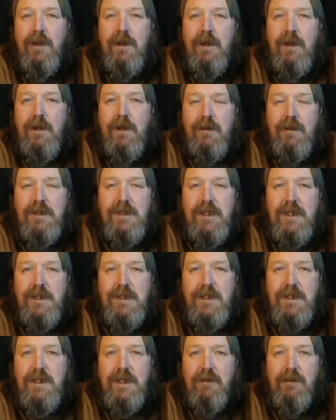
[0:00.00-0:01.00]
The
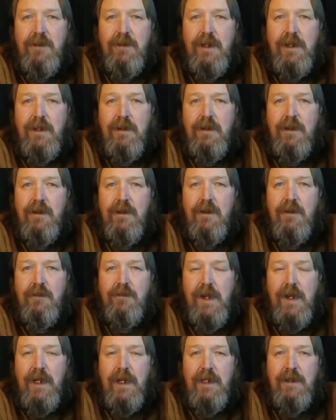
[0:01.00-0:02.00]
sensitivity of
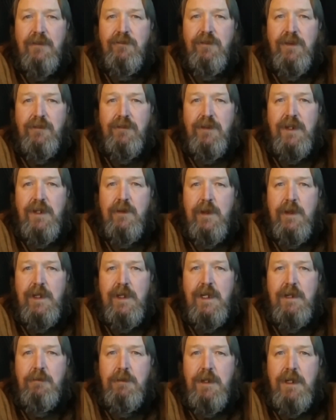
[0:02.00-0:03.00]
negative 53
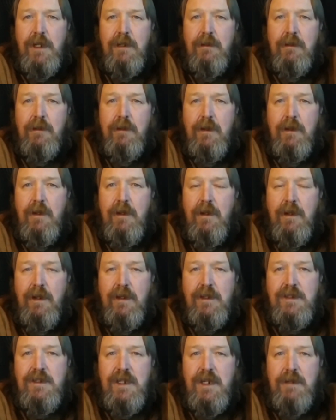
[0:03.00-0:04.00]
dB is
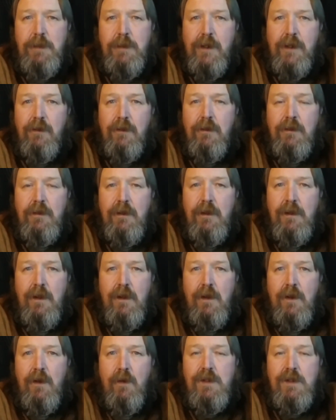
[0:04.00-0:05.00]
typical
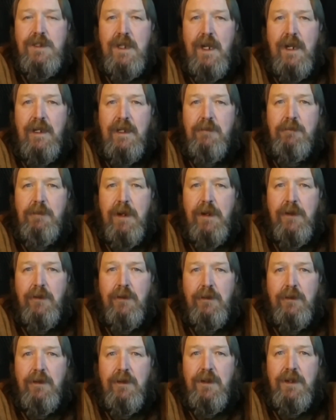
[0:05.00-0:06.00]
or slightly better
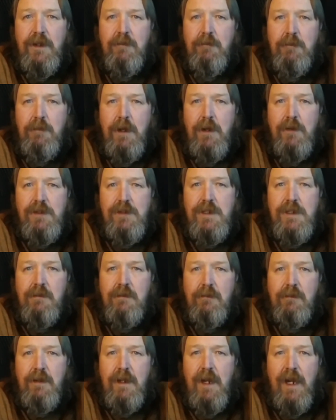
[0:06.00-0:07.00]
than most
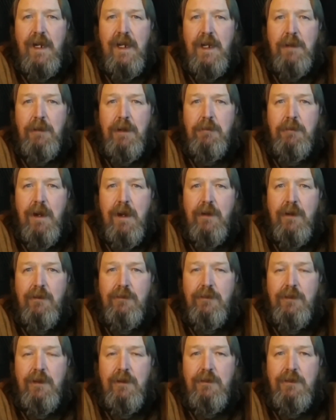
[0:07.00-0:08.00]
dynamic
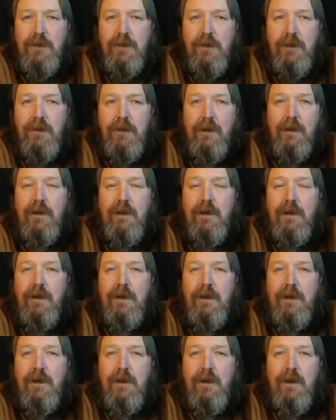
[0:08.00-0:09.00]
microphones.
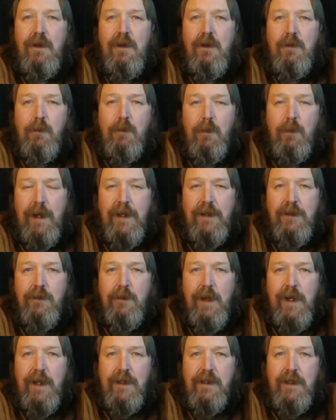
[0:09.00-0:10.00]
Ran
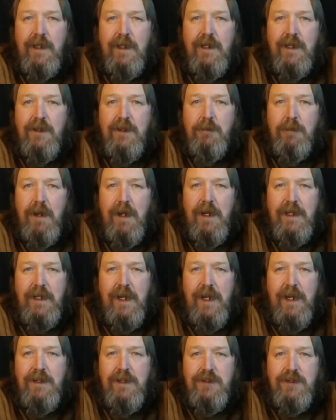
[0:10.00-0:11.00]
directly into my
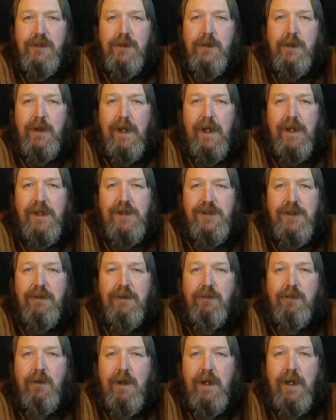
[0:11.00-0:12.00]
Yaesu HF
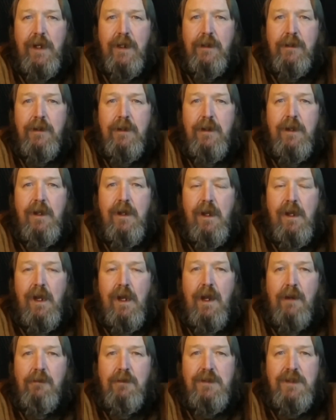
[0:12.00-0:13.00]
rig, I
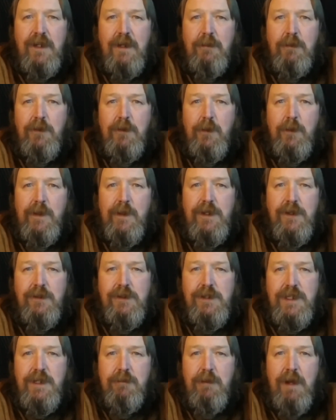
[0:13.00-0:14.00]
was able to reduce
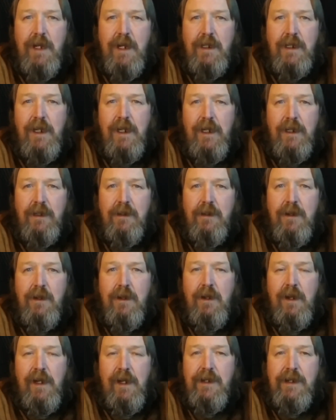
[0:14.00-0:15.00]
the mic gain
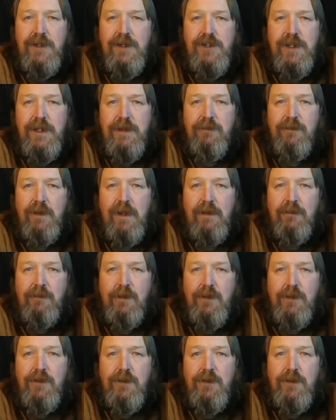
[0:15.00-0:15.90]
and achieve levels